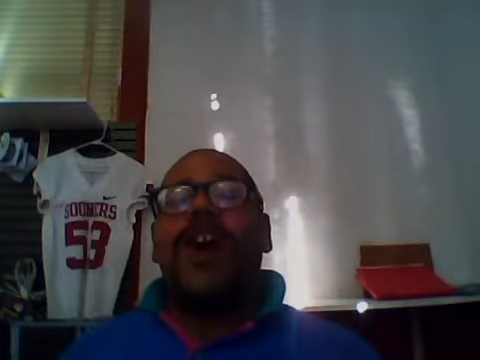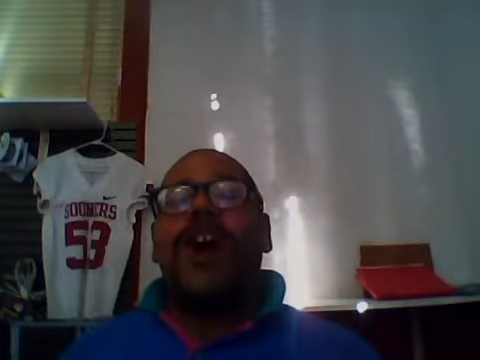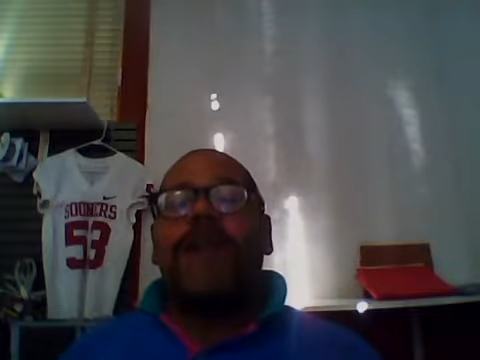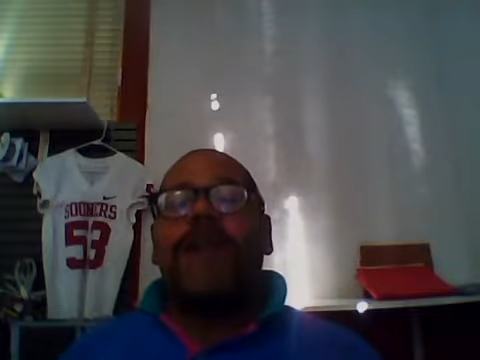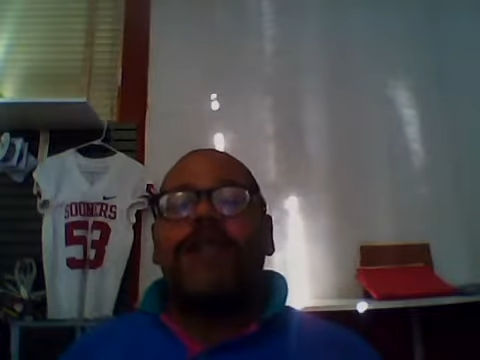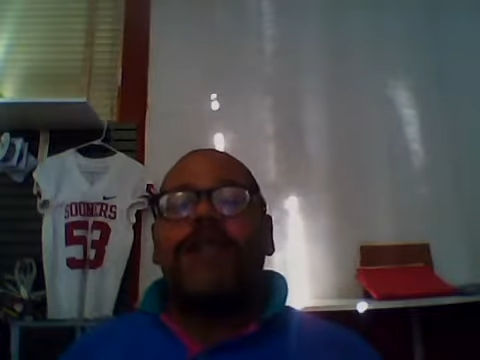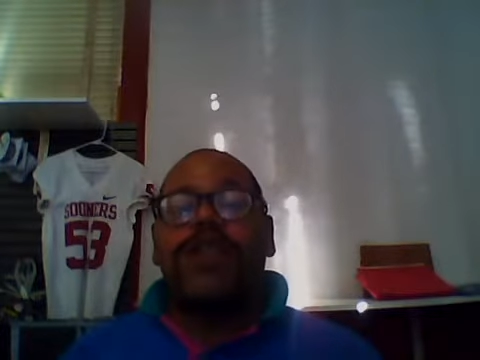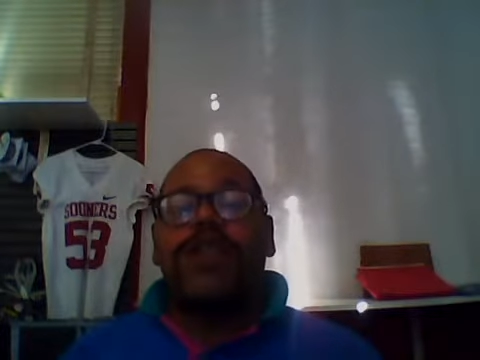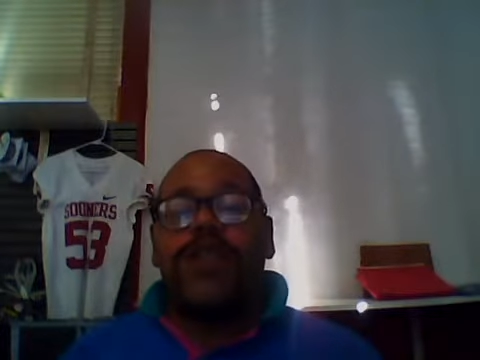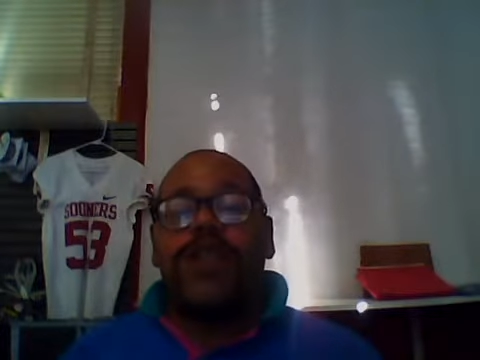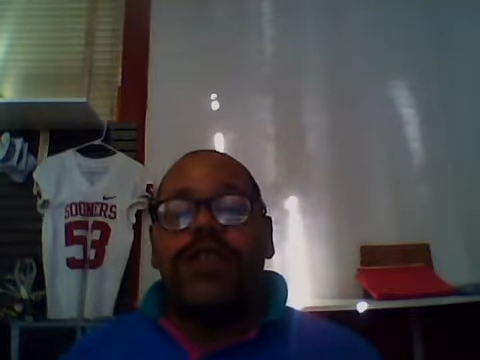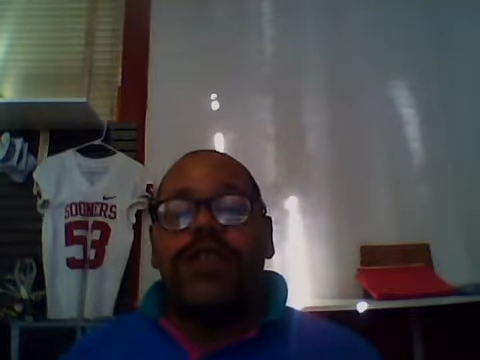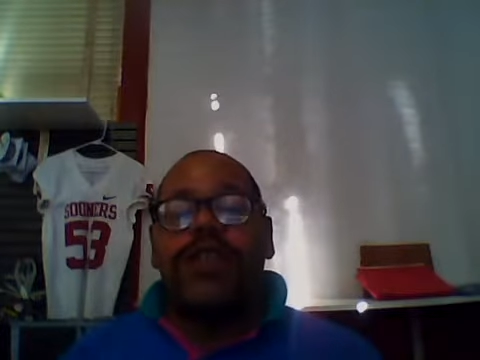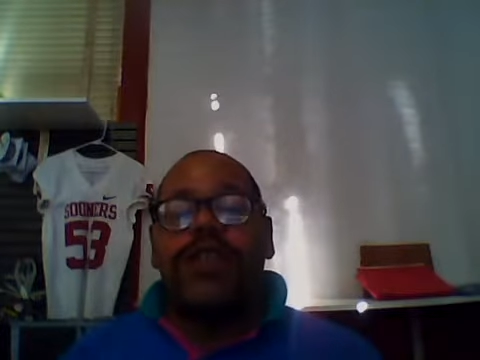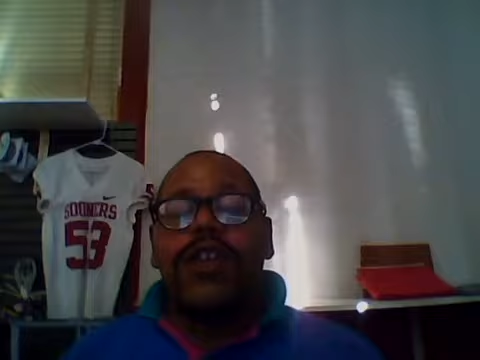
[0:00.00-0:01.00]

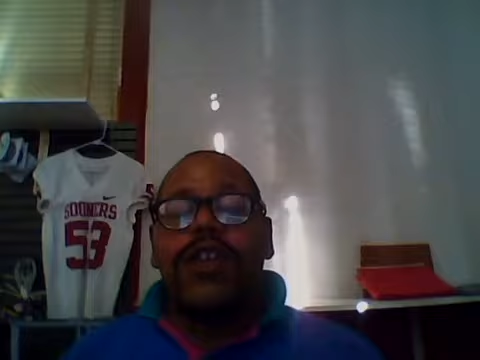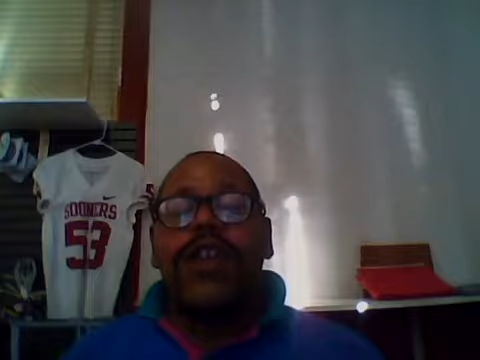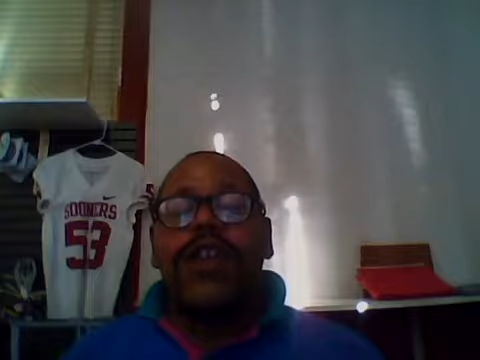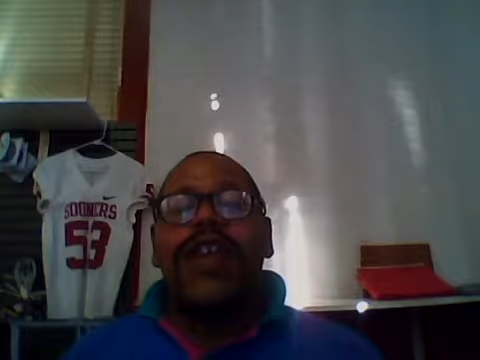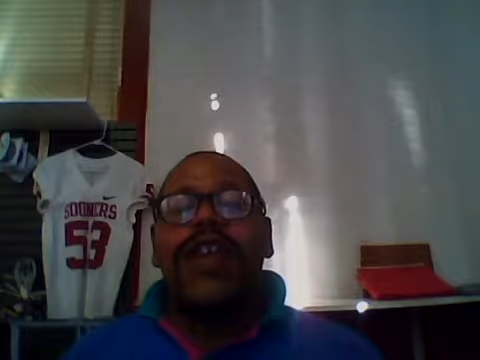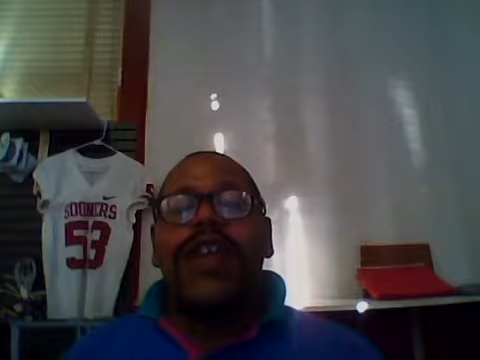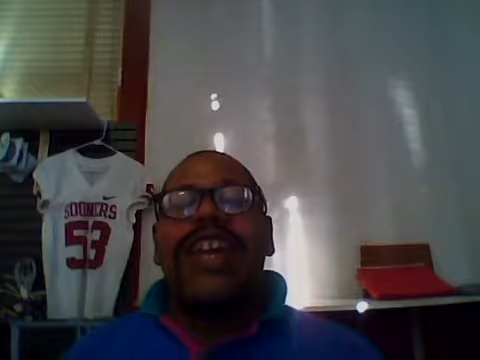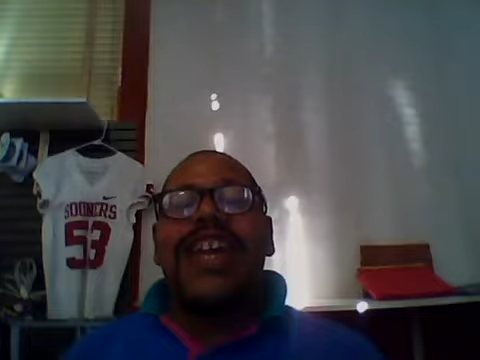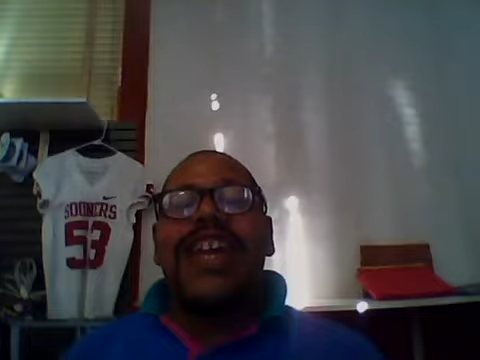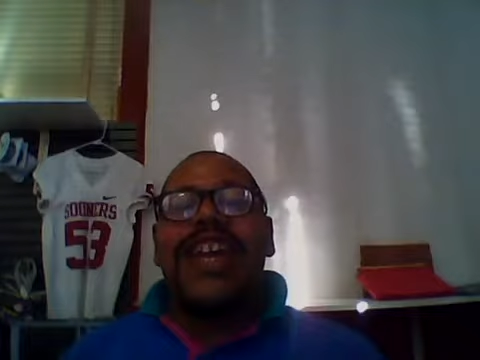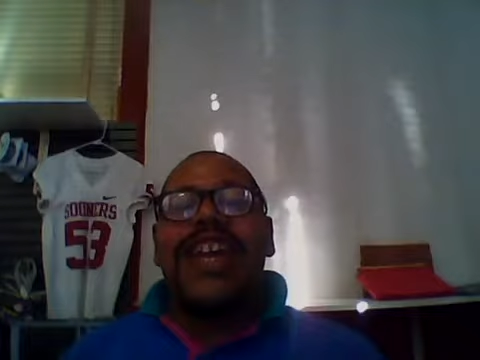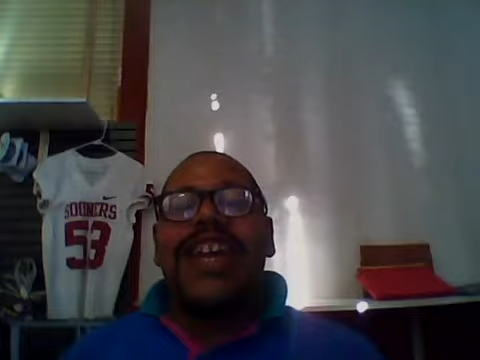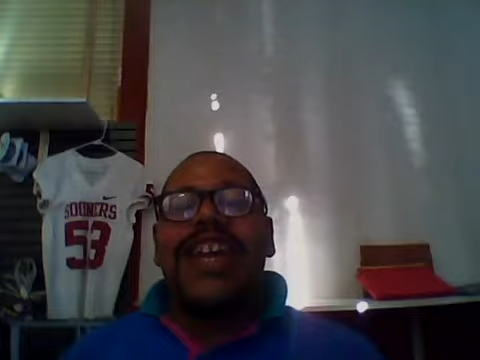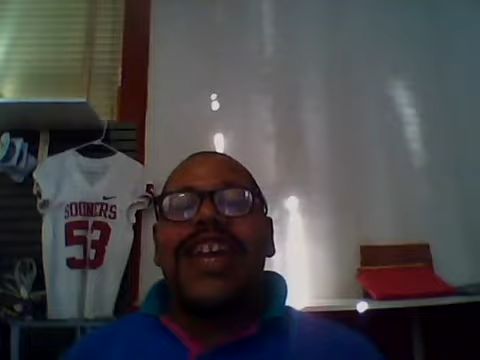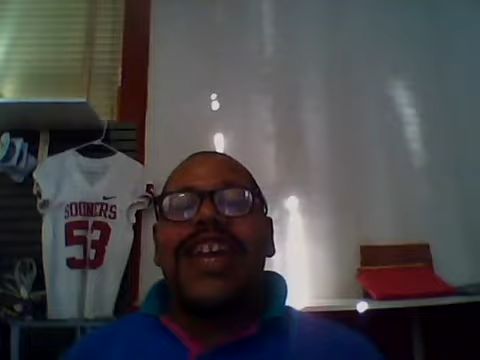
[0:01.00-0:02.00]
officers,
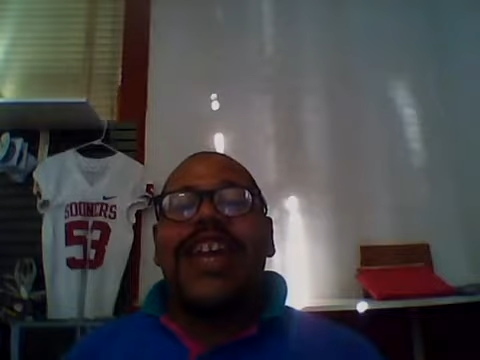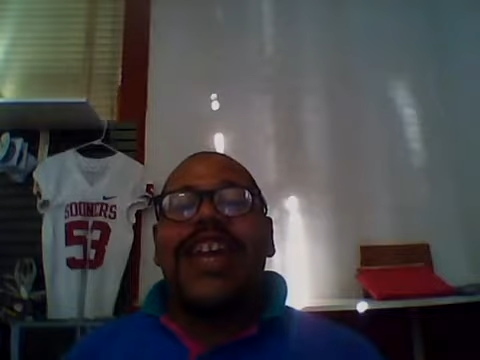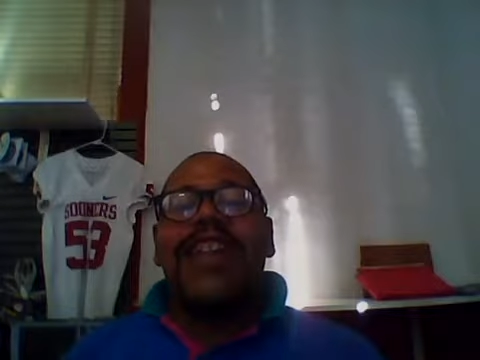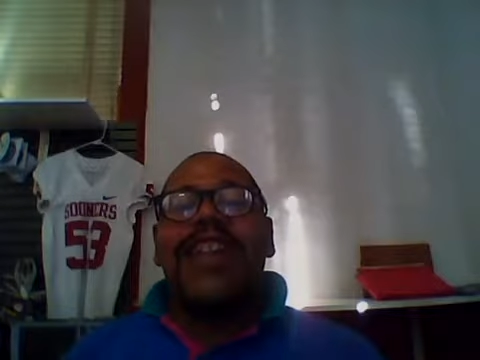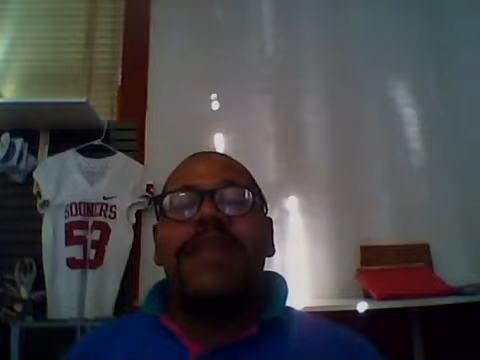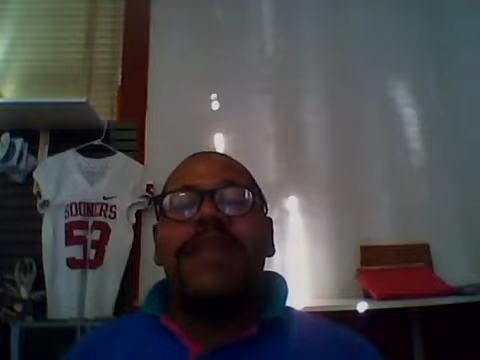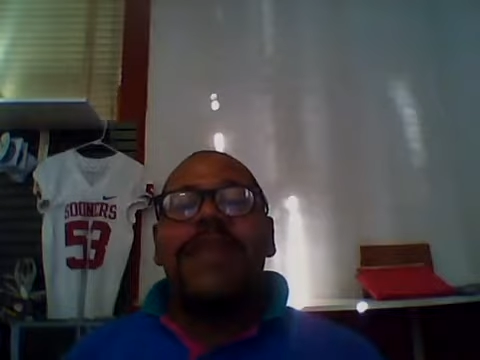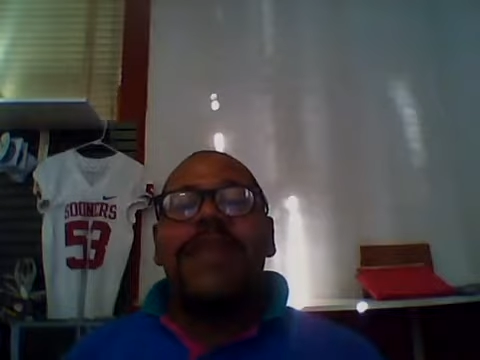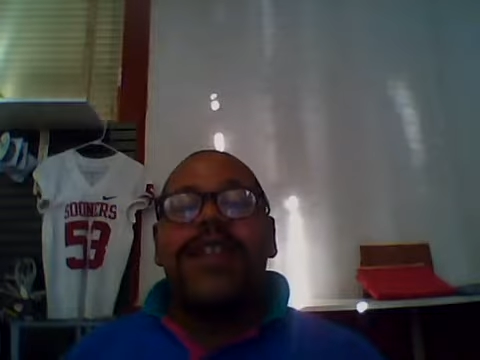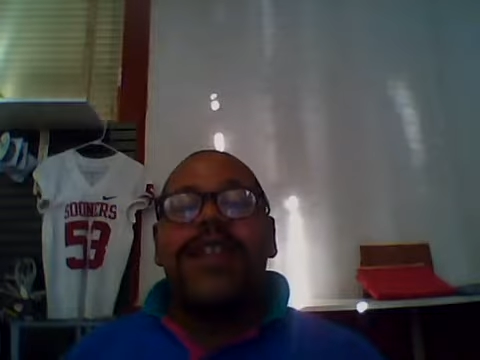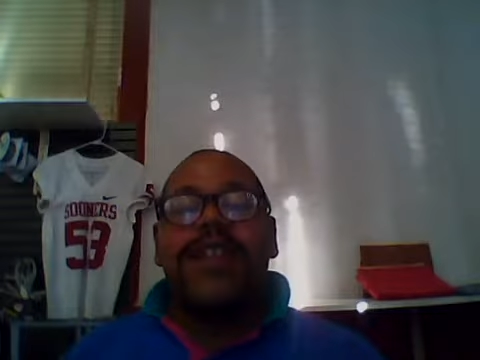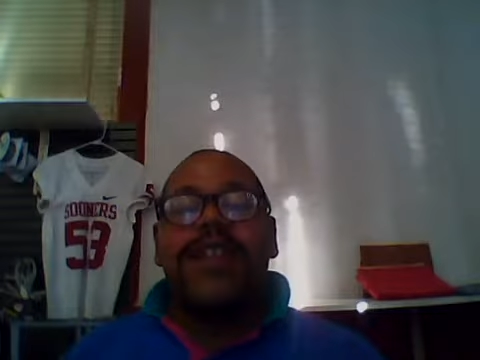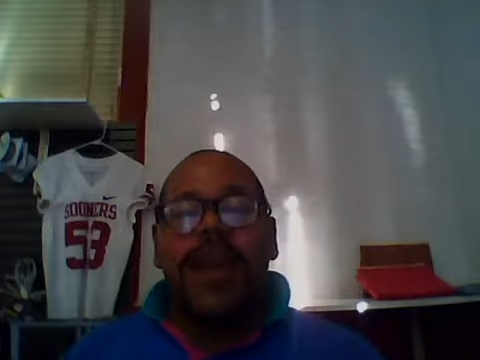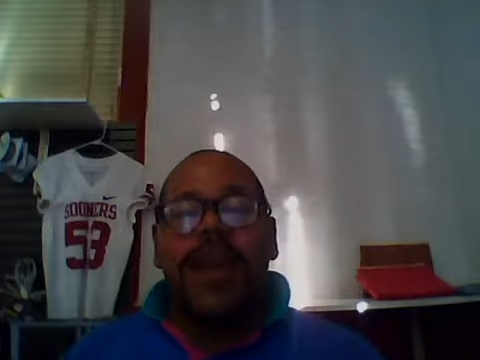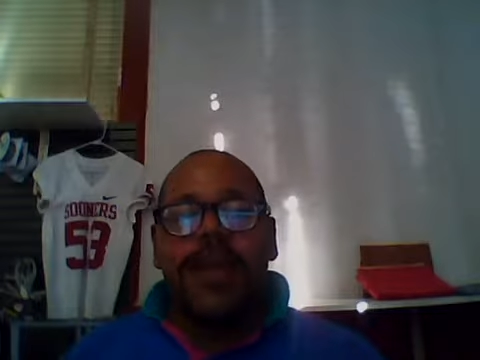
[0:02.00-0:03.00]
in, like in the
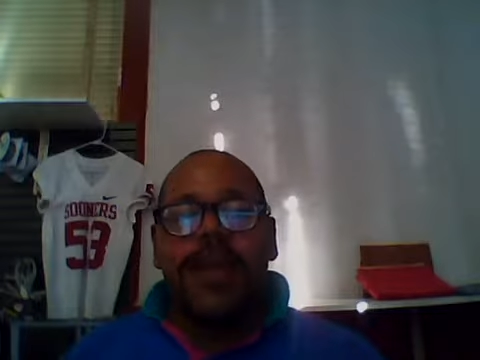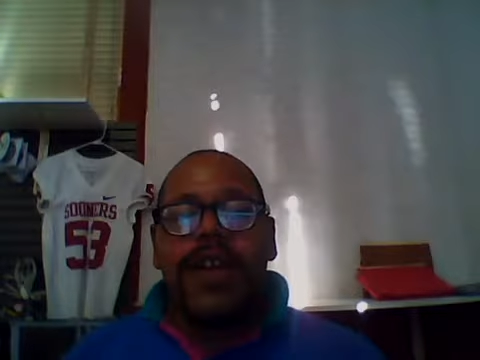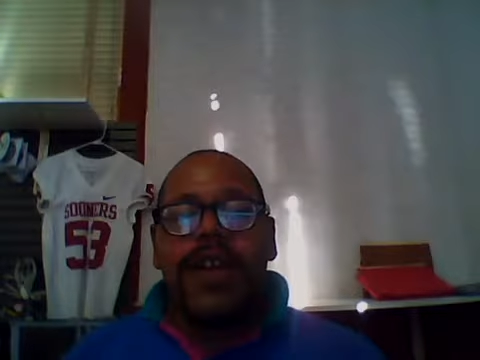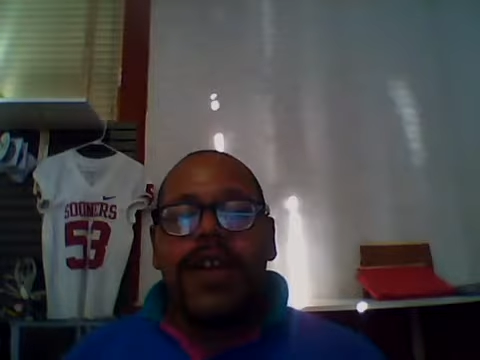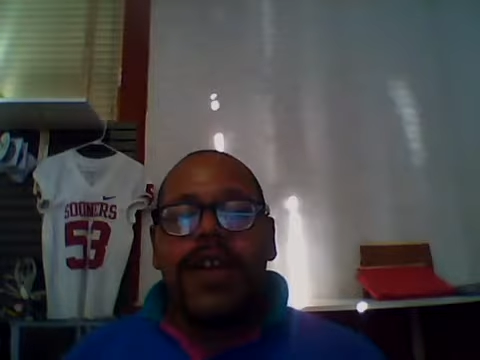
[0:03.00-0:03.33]
military.